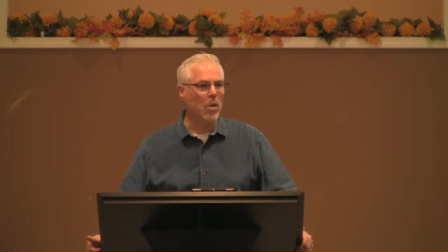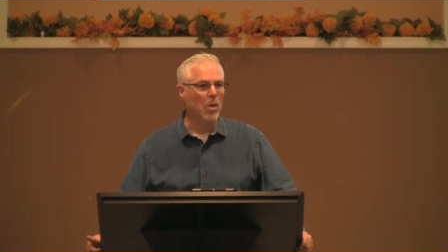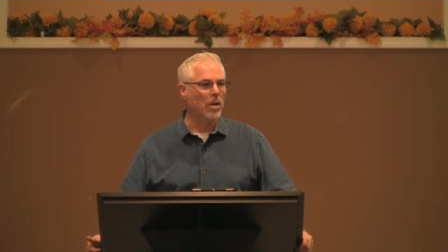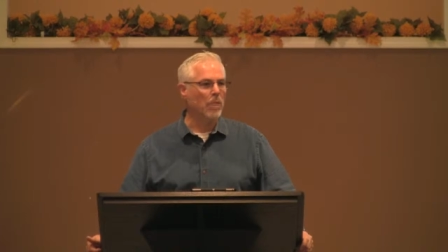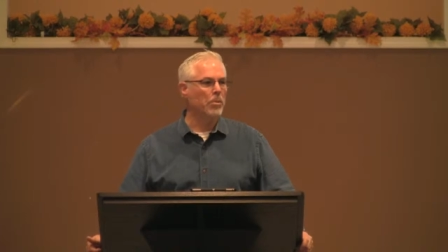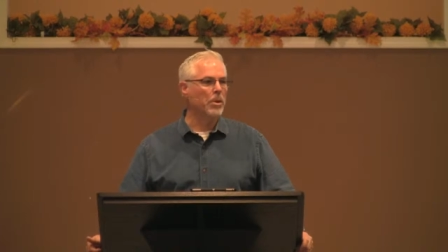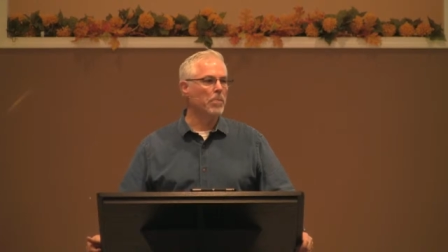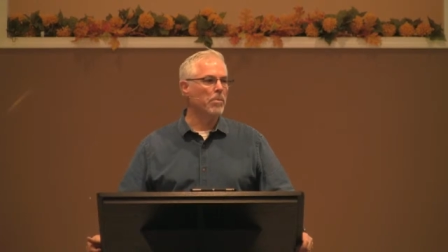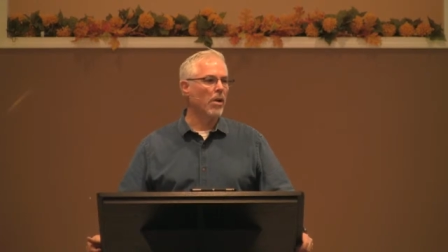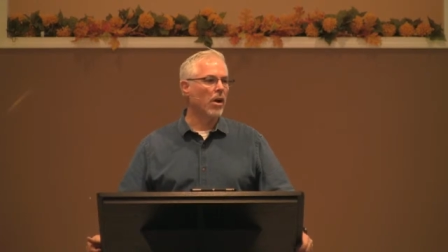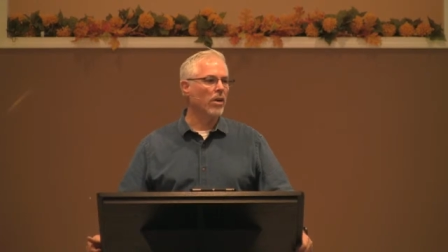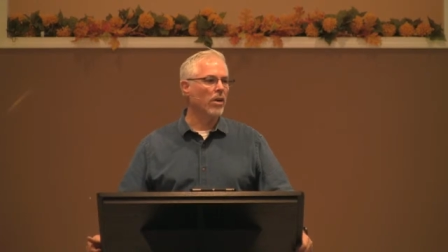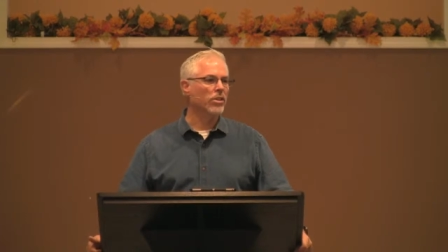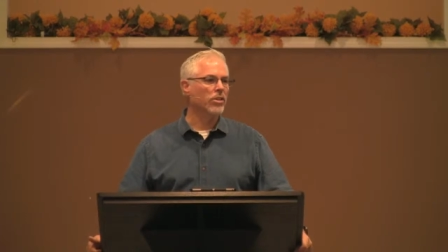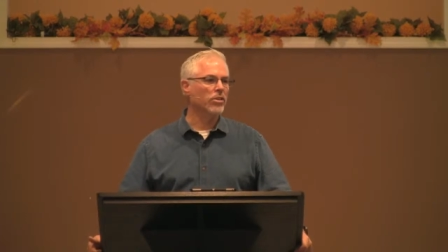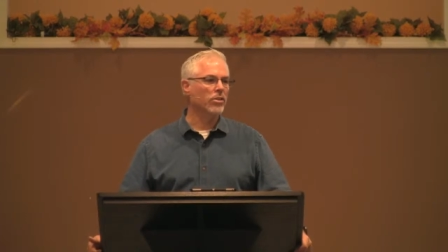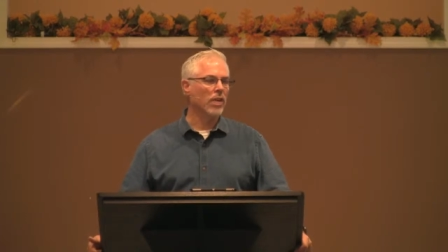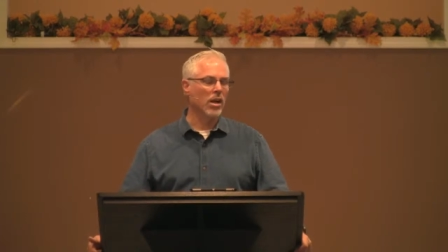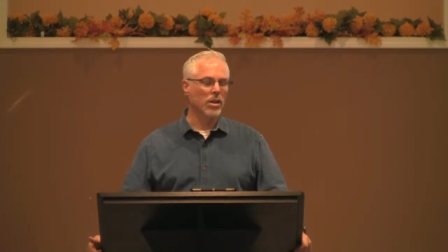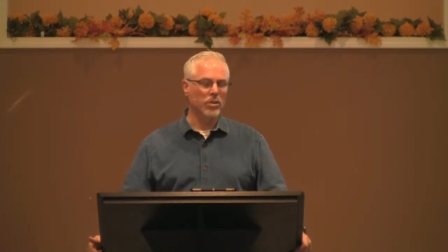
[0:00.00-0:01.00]
want to be part of the
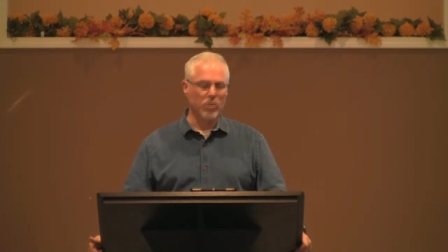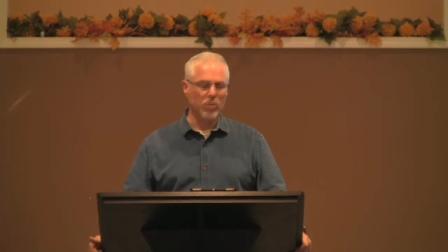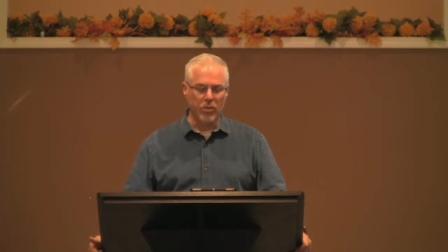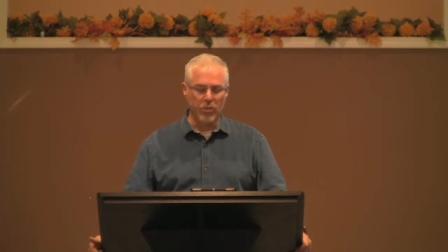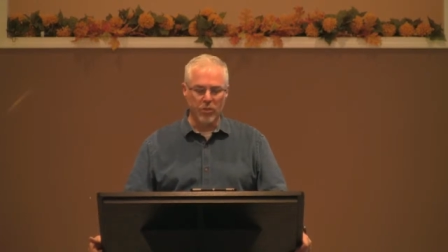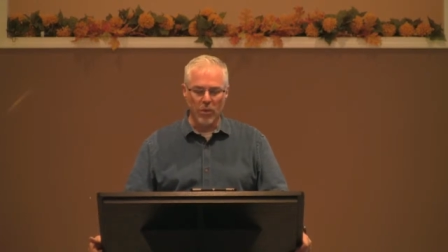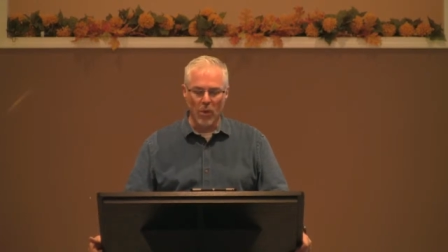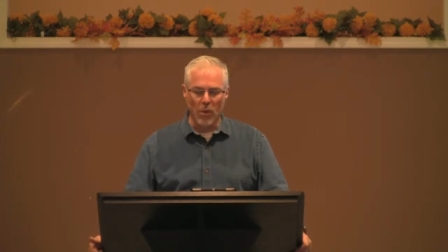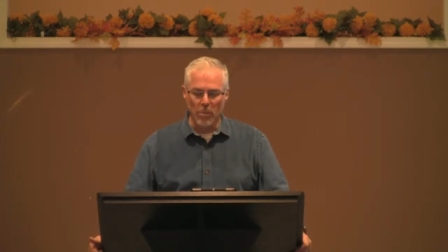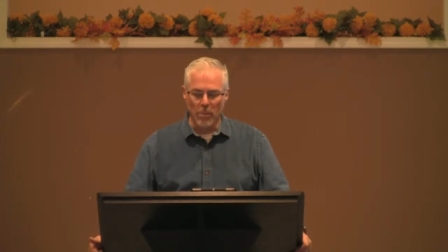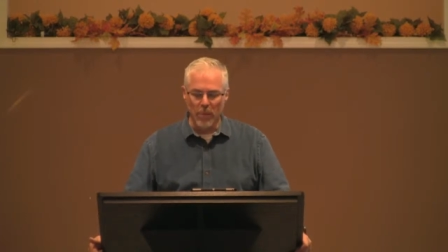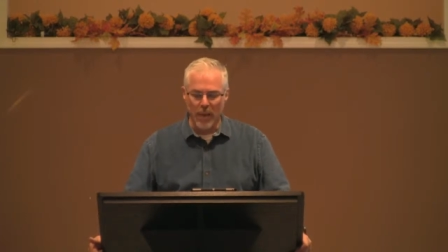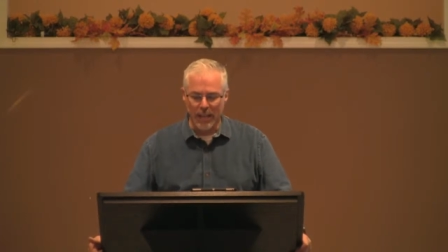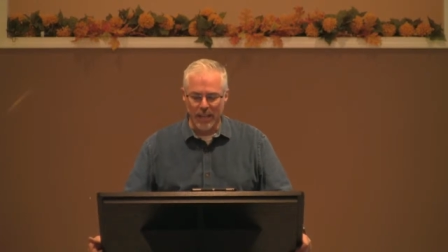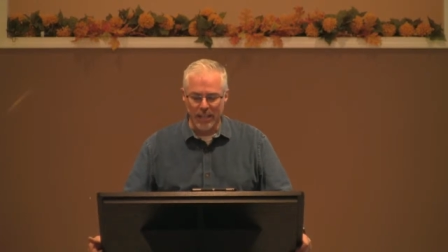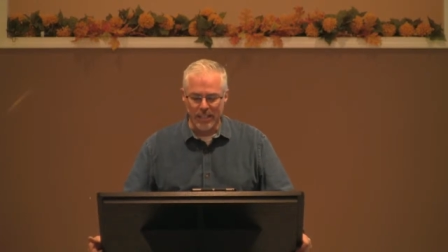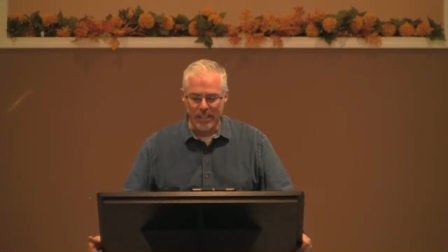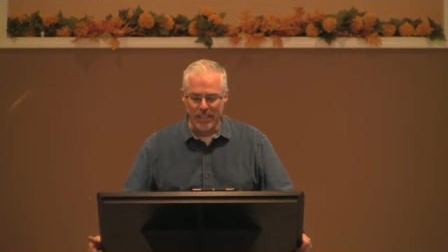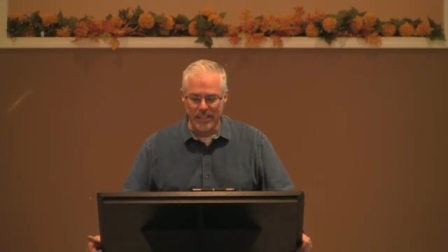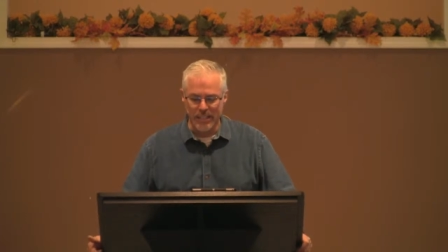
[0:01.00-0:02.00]
crowd so
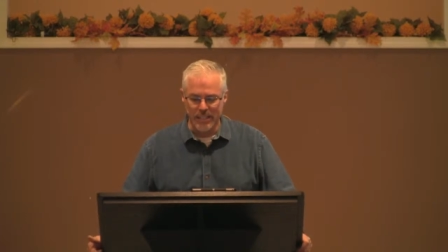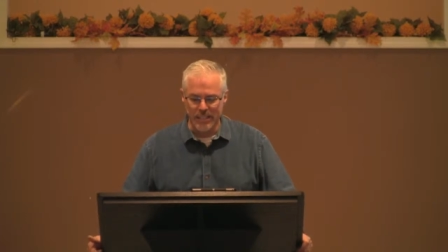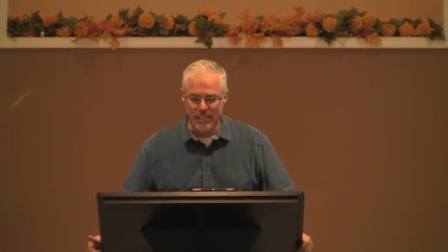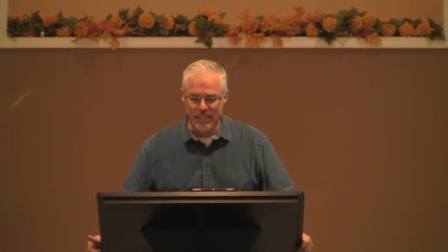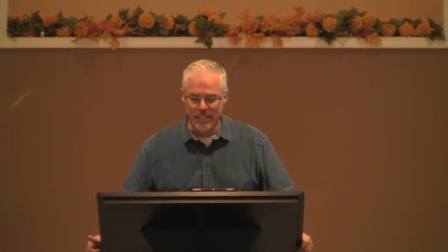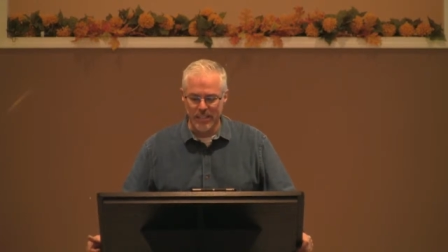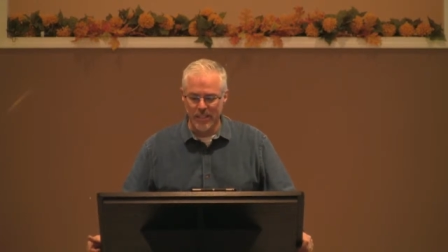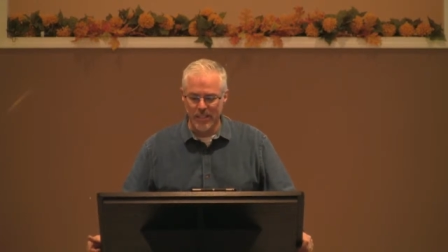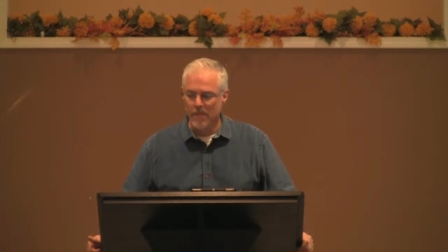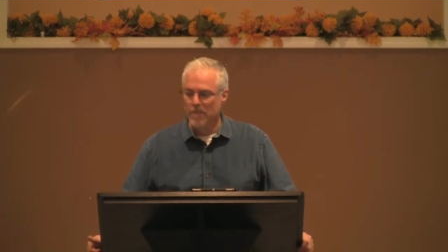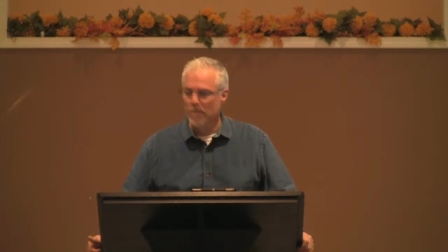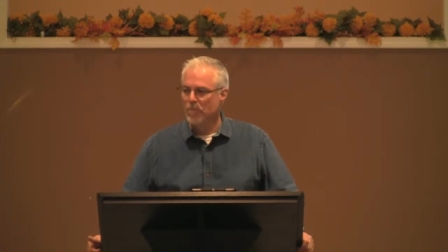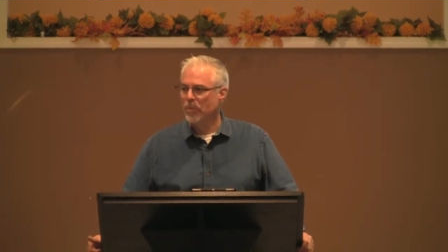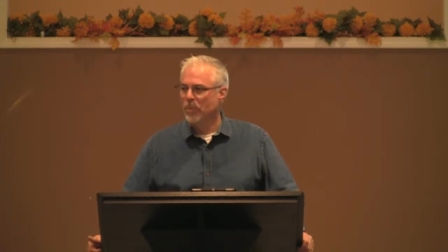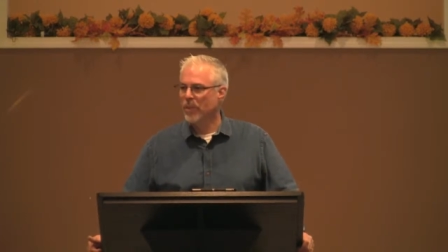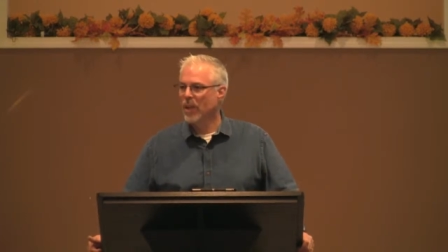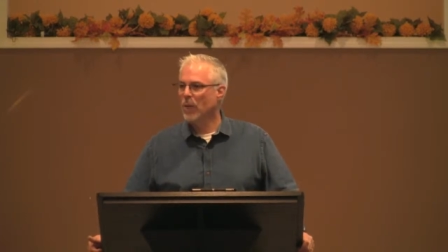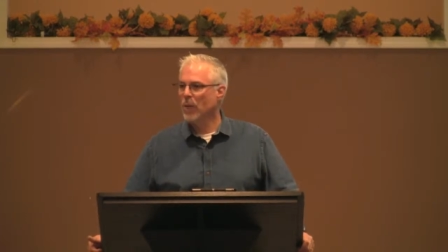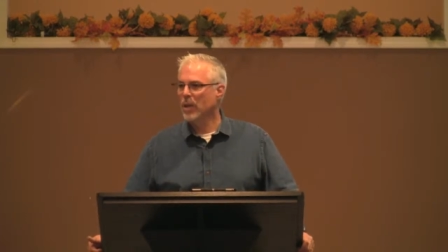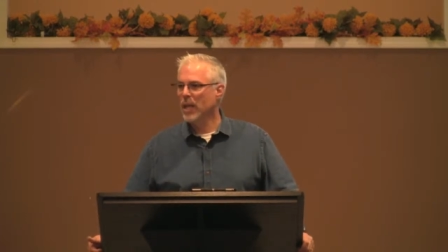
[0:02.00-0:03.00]
badly
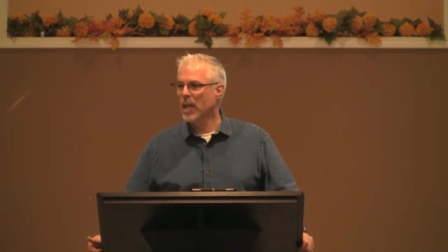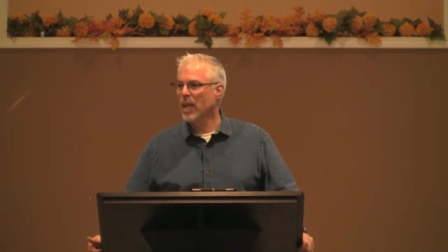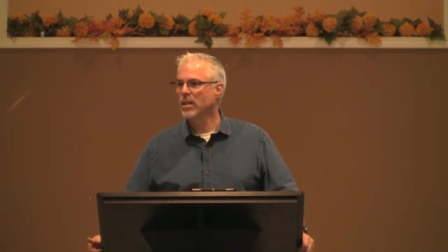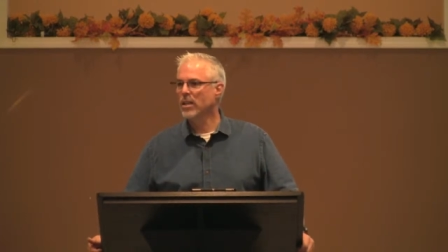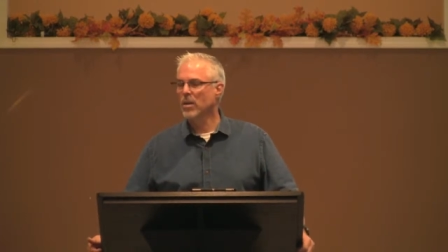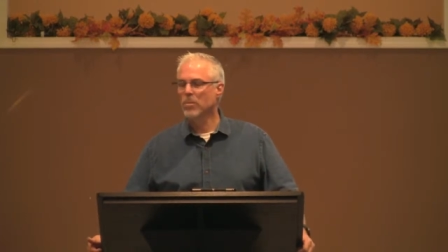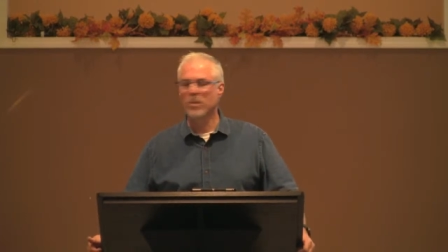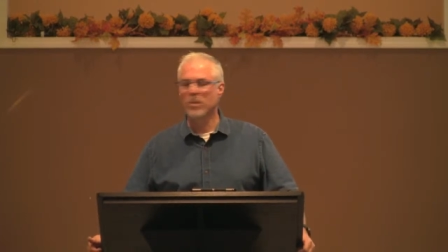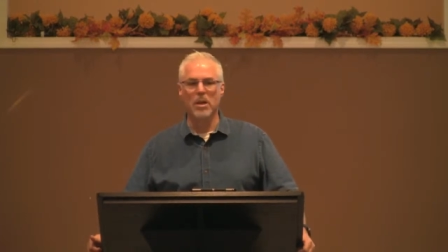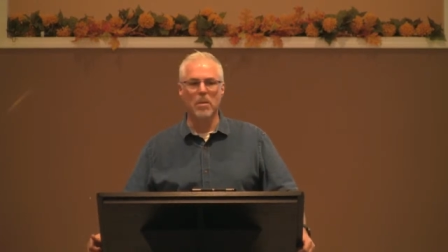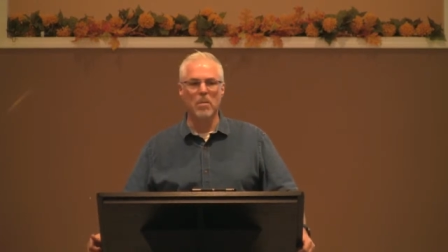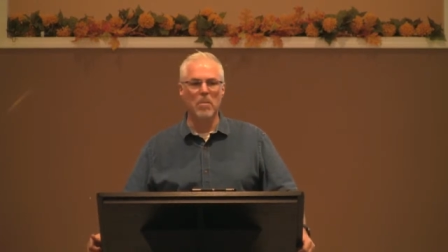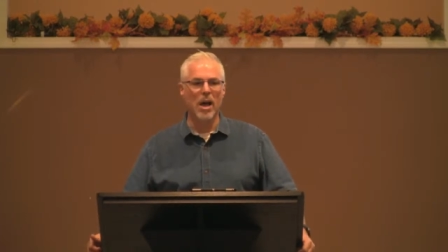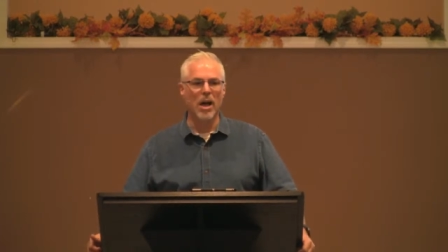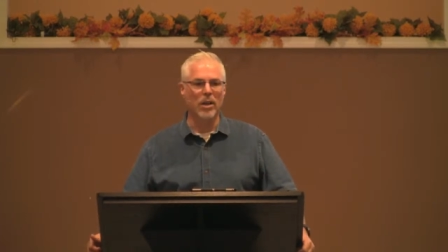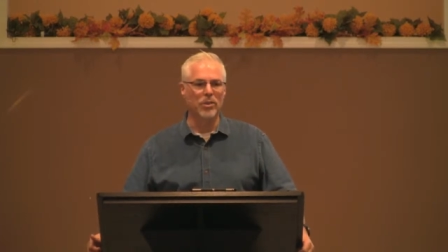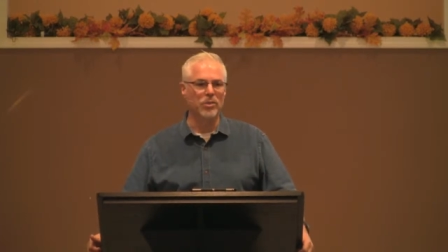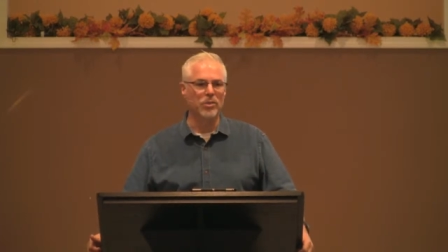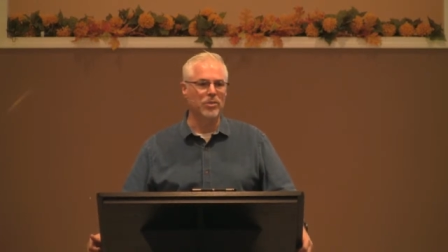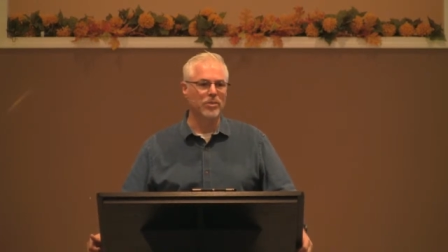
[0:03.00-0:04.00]
that we end up in a
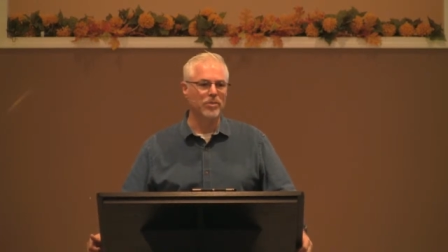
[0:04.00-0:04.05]
mess.